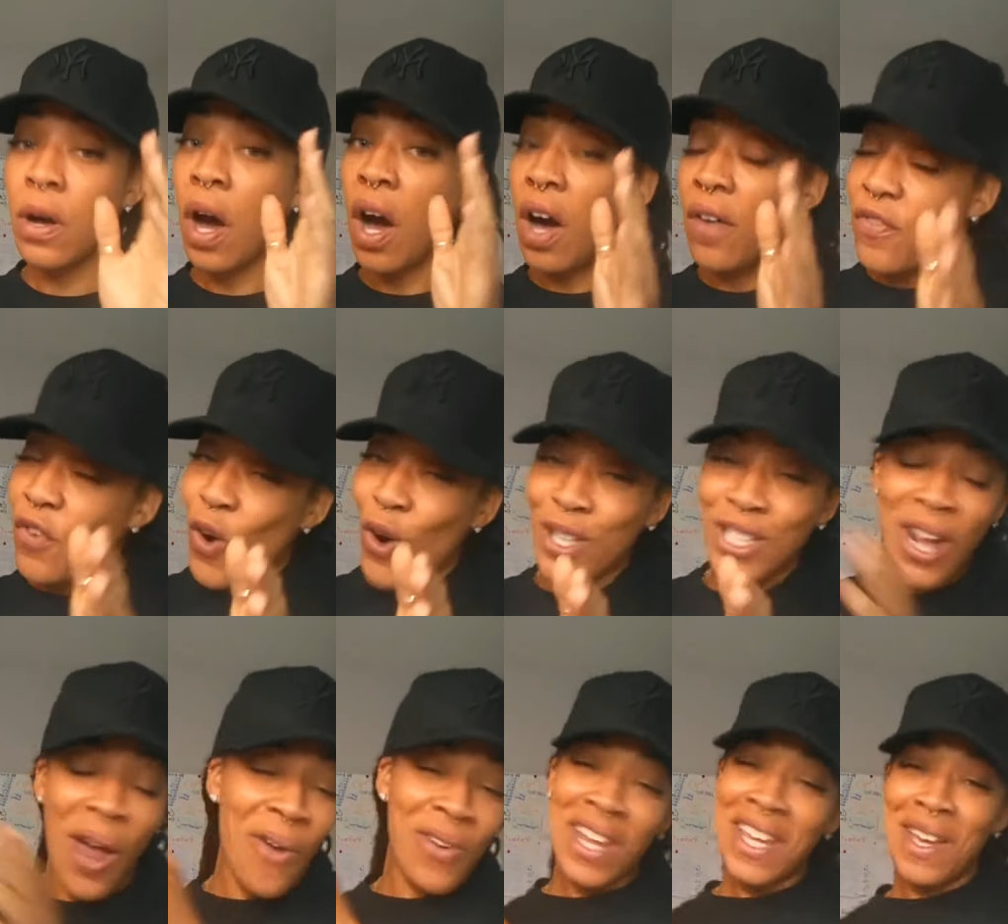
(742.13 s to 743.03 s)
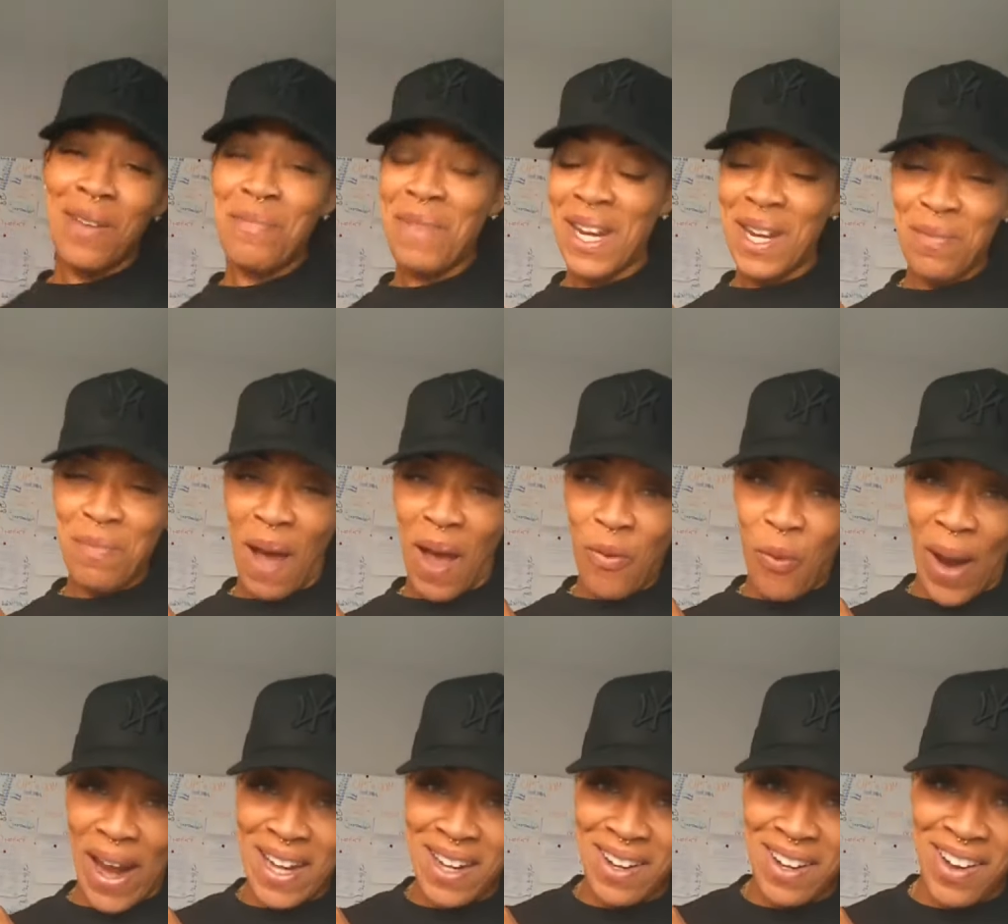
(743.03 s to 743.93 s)
of course, only committed by
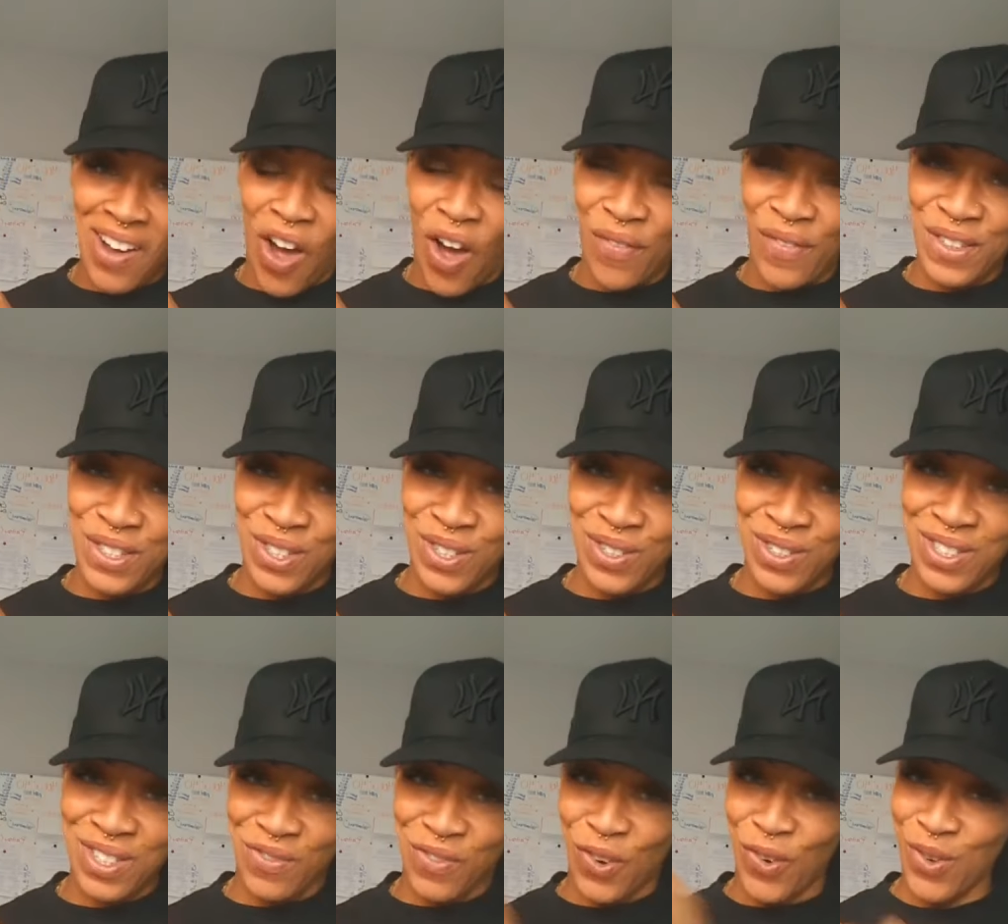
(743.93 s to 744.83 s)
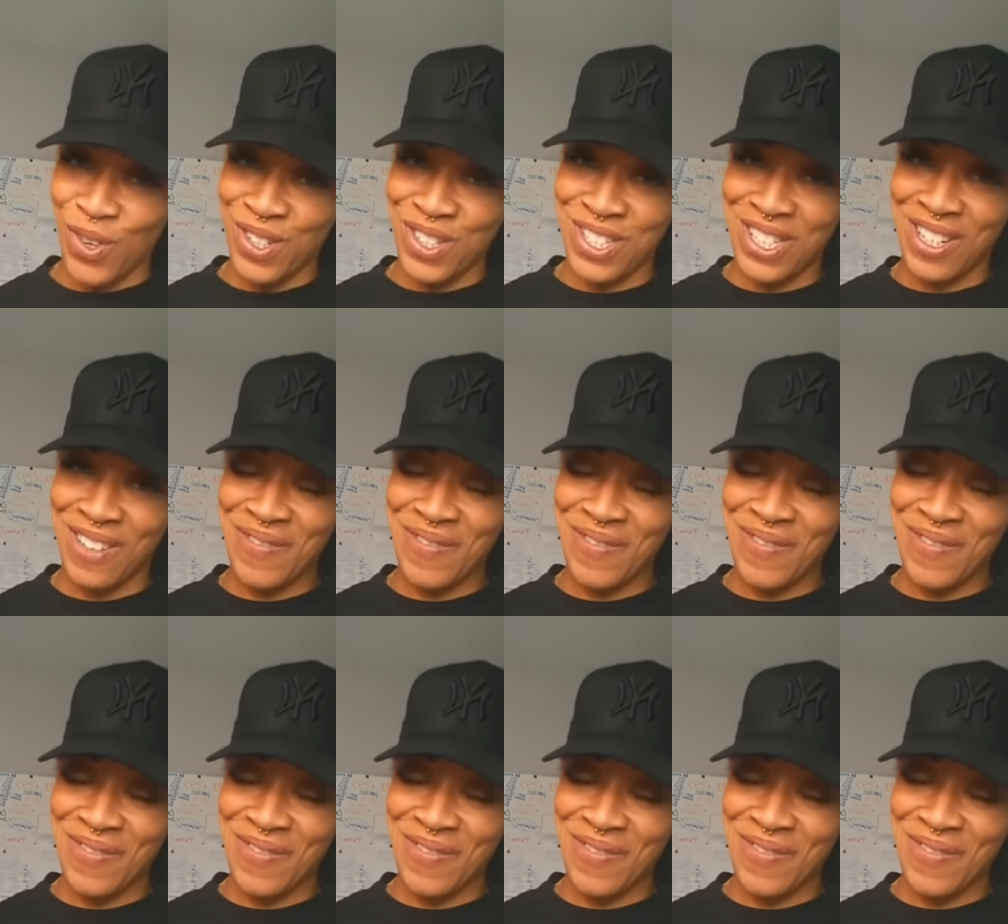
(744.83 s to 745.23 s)
white officers, of course.